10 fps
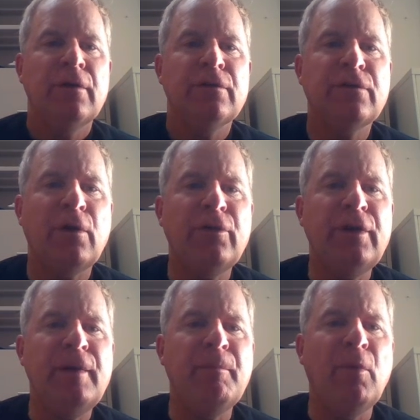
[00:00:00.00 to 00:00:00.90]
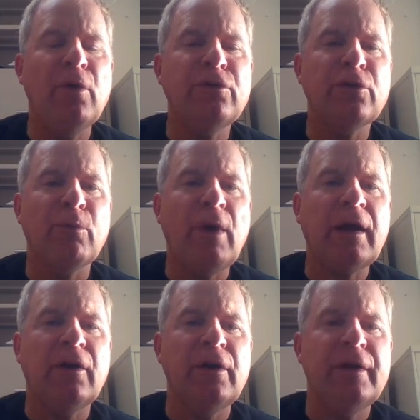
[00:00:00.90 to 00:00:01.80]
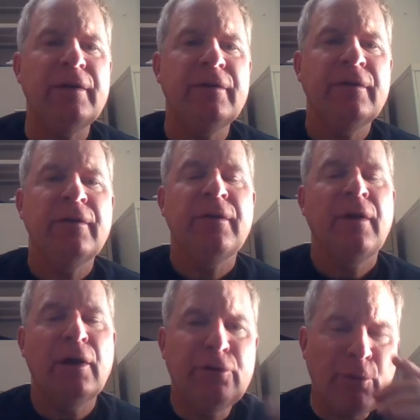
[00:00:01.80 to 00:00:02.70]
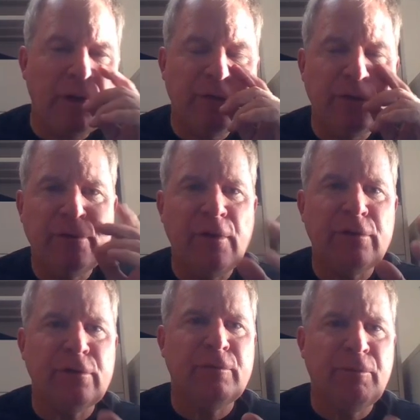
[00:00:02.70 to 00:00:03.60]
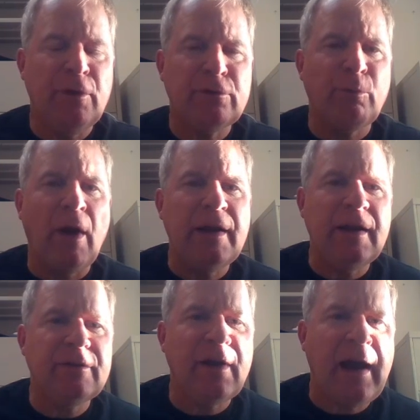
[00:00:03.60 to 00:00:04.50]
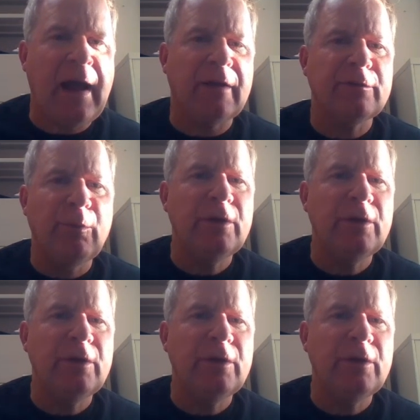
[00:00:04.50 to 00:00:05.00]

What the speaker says: so that it more directly addresses this writing task.